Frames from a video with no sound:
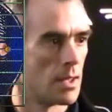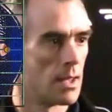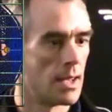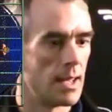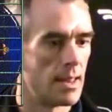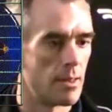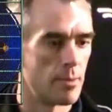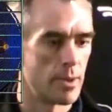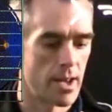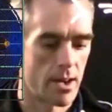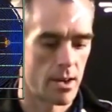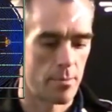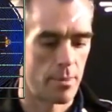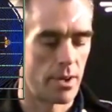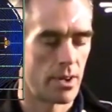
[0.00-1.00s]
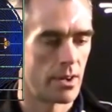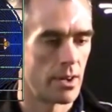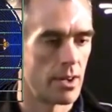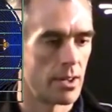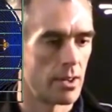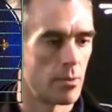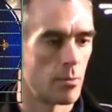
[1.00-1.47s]
and then we got our
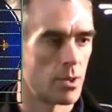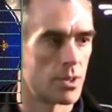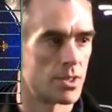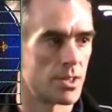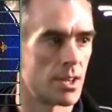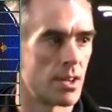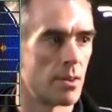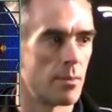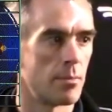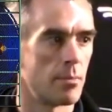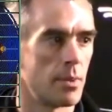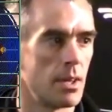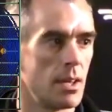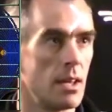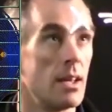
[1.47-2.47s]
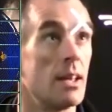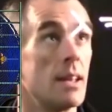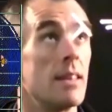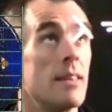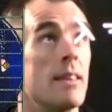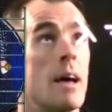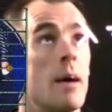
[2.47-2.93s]
period, which um,
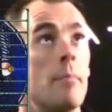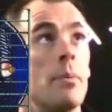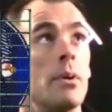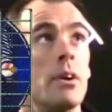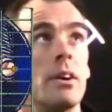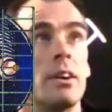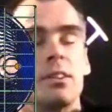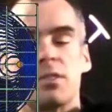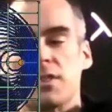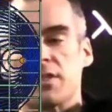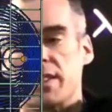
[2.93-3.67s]
that period is just